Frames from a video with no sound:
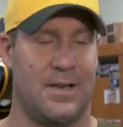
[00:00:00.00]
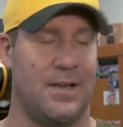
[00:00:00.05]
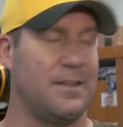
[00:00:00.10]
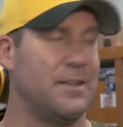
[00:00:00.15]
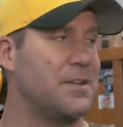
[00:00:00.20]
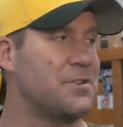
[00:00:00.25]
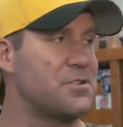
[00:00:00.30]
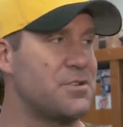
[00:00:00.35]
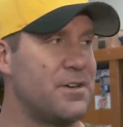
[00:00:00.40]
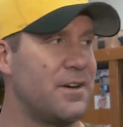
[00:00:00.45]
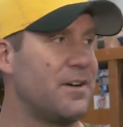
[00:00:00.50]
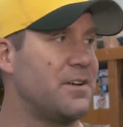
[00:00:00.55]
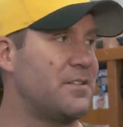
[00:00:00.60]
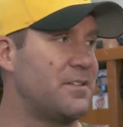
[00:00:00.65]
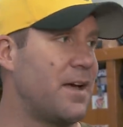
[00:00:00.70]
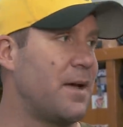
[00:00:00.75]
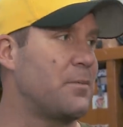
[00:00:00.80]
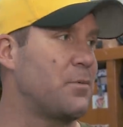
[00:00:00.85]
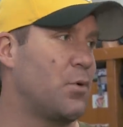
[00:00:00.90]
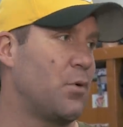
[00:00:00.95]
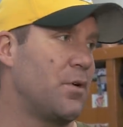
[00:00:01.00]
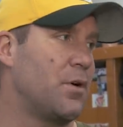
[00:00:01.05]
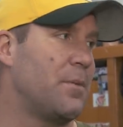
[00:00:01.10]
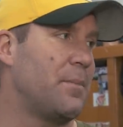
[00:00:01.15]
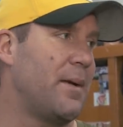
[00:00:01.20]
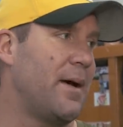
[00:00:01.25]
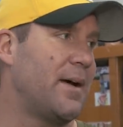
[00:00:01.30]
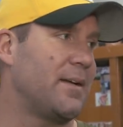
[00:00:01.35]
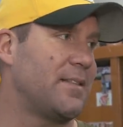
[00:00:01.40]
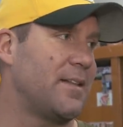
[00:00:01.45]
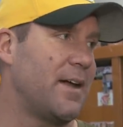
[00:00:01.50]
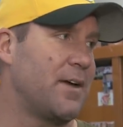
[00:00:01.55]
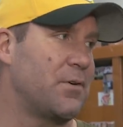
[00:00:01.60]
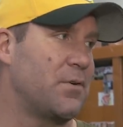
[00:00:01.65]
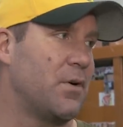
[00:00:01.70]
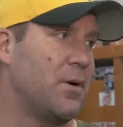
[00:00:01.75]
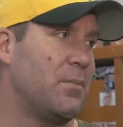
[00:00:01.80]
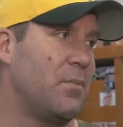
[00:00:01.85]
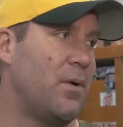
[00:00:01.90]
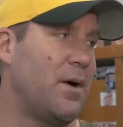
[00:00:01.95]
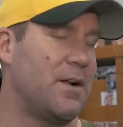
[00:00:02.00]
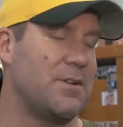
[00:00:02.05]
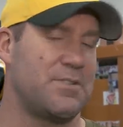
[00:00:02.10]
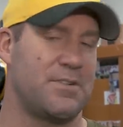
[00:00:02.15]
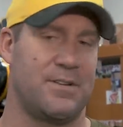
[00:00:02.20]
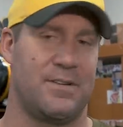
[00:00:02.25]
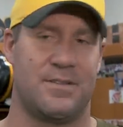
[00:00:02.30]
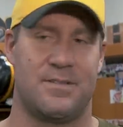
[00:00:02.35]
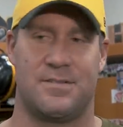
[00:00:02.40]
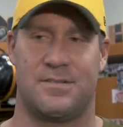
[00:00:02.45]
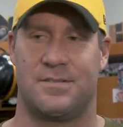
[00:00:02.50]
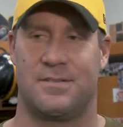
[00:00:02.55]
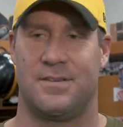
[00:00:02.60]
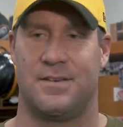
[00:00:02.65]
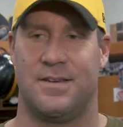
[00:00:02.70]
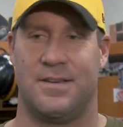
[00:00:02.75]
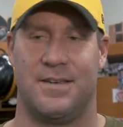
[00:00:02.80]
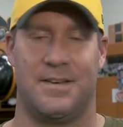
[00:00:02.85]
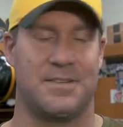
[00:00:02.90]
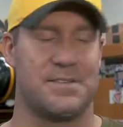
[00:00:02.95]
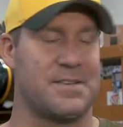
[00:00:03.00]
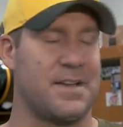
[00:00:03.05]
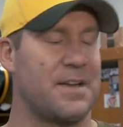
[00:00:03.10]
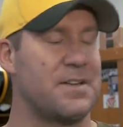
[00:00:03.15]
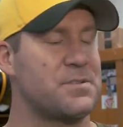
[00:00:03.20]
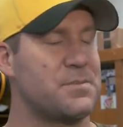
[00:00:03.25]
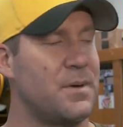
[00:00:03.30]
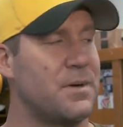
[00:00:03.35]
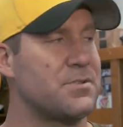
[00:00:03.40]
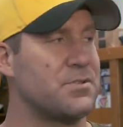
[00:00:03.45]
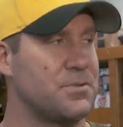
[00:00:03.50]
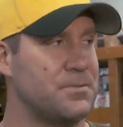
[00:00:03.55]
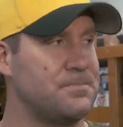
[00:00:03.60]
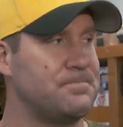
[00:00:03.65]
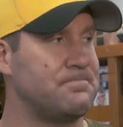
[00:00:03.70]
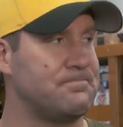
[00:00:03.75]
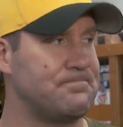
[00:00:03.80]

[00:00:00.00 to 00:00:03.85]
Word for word: a legendary type quarterback that I grew up watching, it's it is kind of special.